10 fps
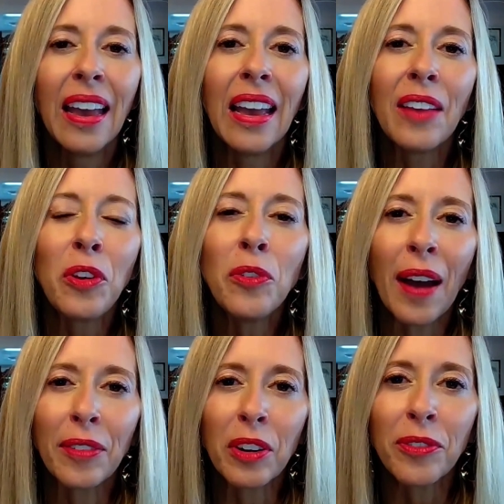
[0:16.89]
If you've
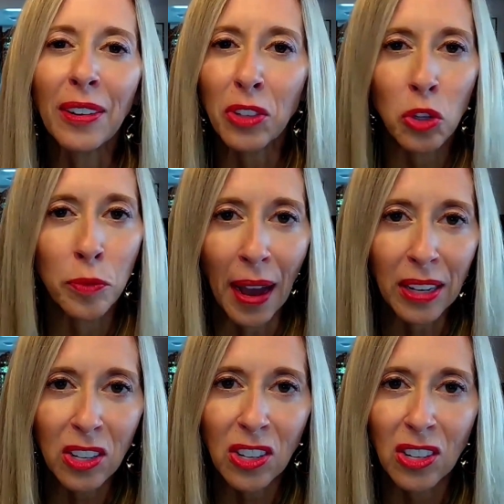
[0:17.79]
ever felt too
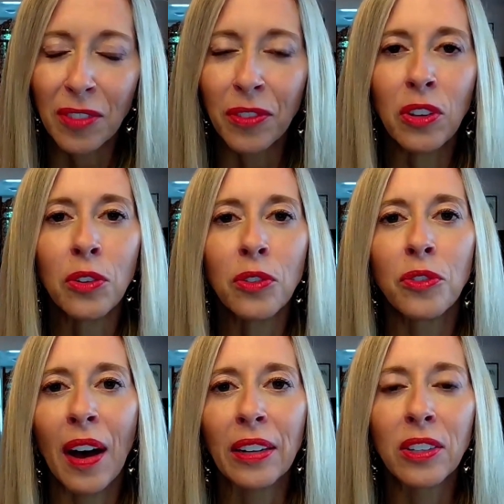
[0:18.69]
much, if you
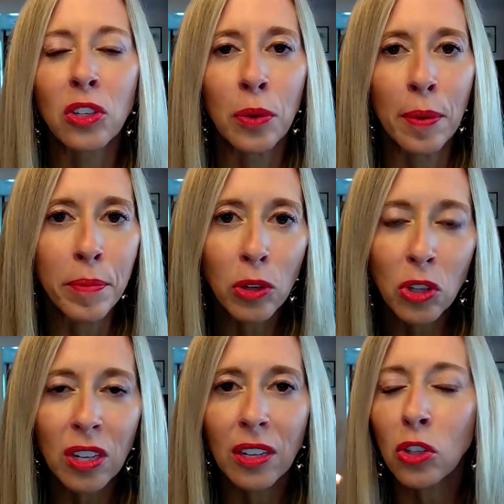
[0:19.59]
felt too
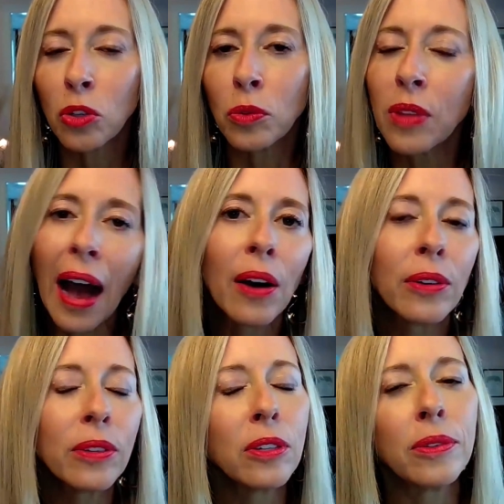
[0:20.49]
emotional, too
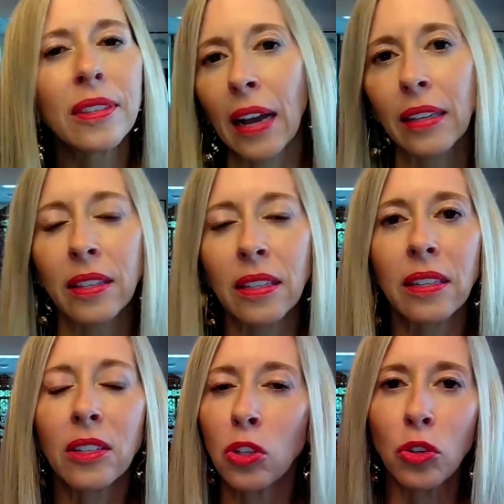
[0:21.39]
loud, too
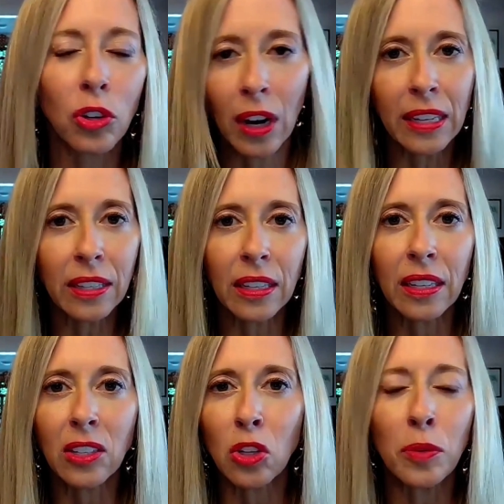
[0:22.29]
sexy, too
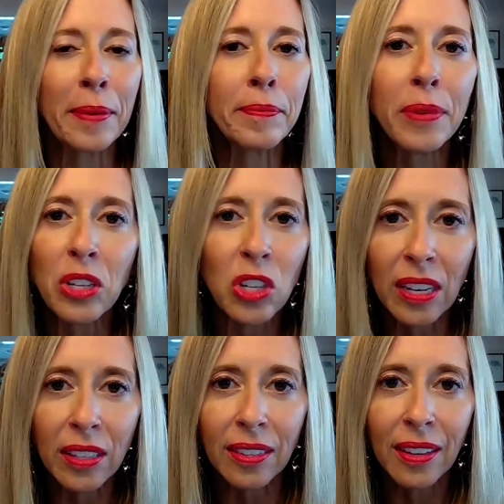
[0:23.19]
crazy, too
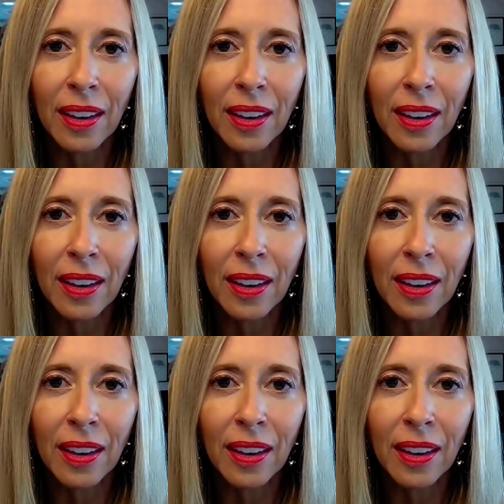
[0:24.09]
ambitious,